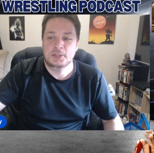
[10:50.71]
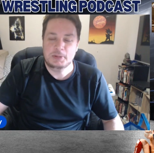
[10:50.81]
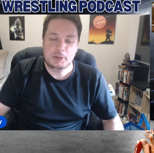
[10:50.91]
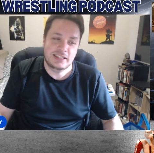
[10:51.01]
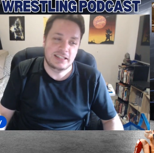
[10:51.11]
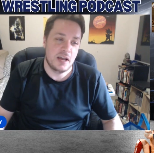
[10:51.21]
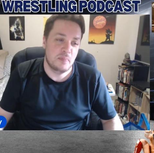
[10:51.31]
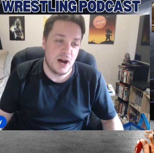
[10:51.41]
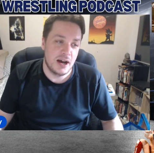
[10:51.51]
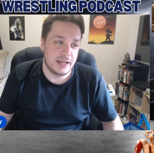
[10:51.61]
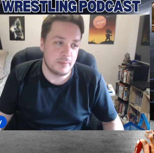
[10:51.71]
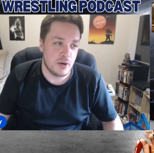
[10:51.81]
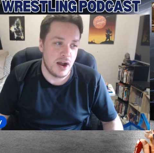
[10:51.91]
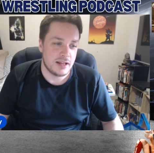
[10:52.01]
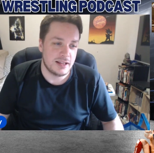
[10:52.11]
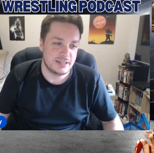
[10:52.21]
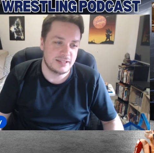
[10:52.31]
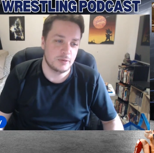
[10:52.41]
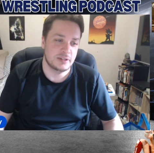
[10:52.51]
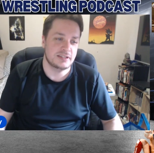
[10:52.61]
between CM Punk and Brock
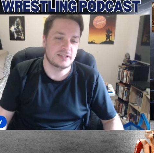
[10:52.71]
Lesnar was